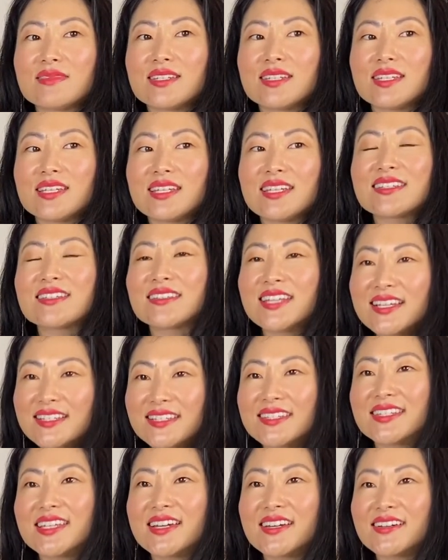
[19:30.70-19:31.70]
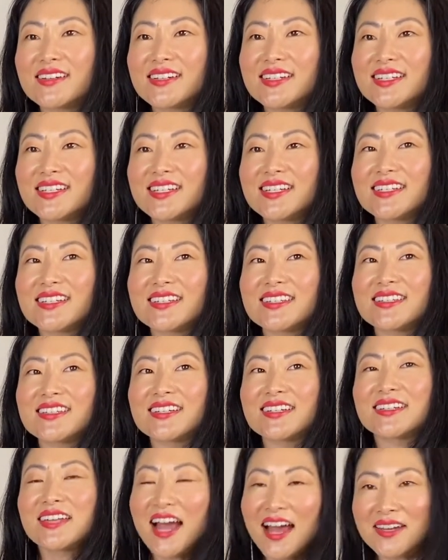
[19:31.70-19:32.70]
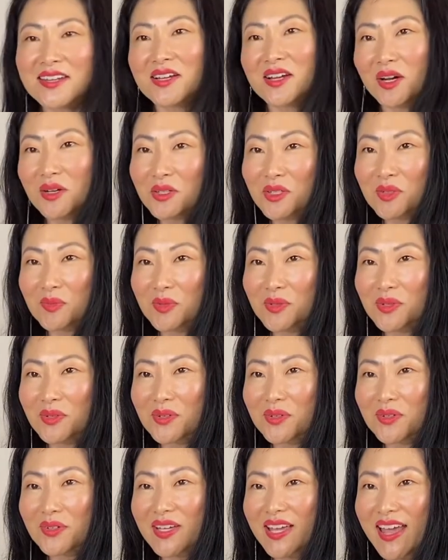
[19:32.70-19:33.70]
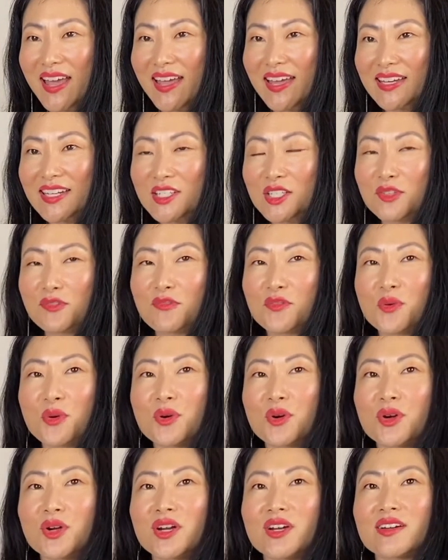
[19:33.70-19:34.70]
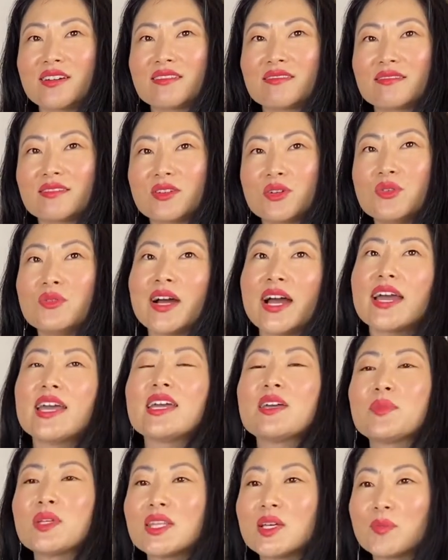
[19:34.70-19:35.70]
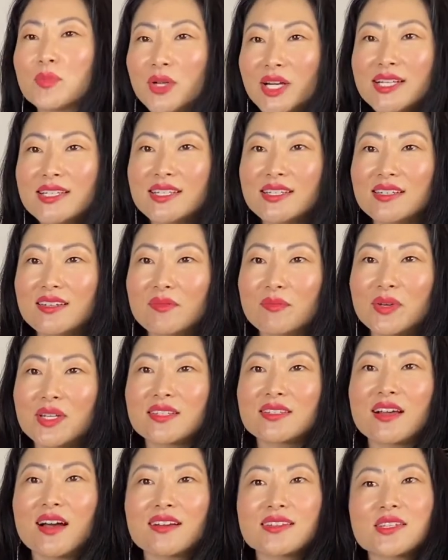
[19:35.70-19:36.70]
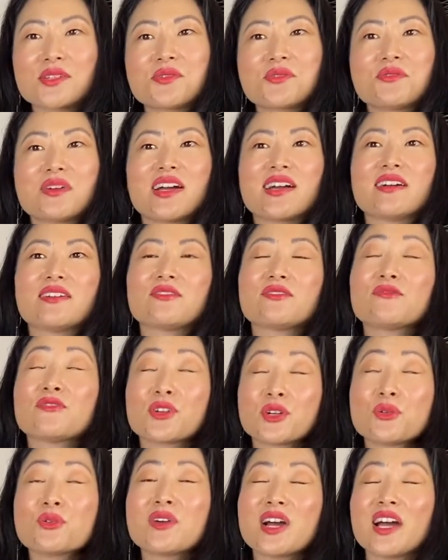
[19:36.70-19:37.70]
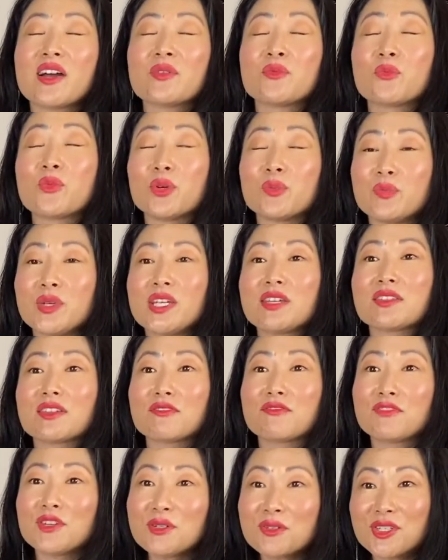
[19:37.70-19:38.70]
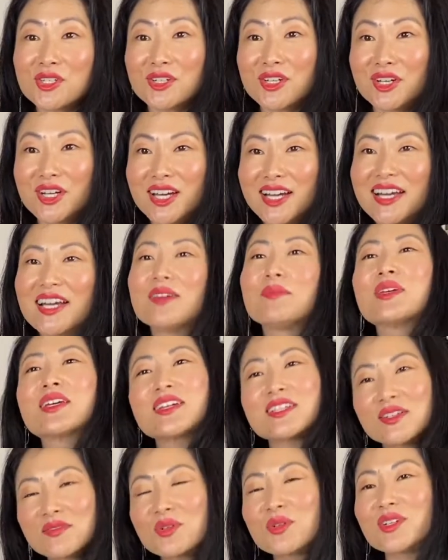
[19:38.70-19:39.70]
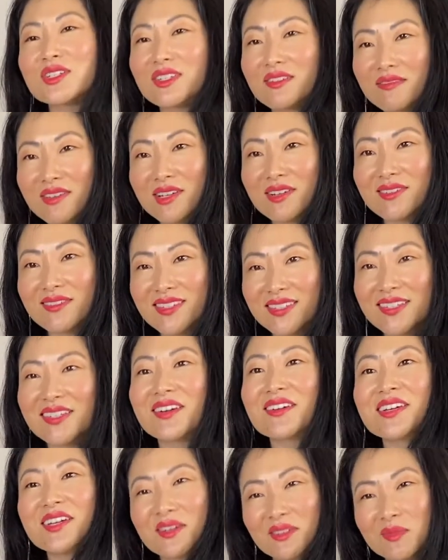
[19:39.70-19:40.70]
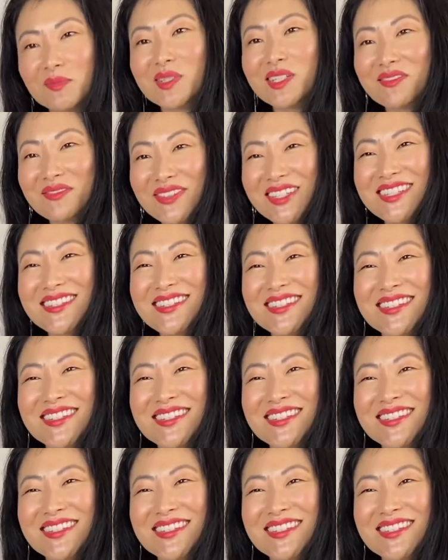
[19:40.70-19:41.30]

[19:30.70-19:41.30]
necessary. It's a non-negotiable, and it's for who I am in the present, but it's also for who I will be in the future because, of course, of those health benefits.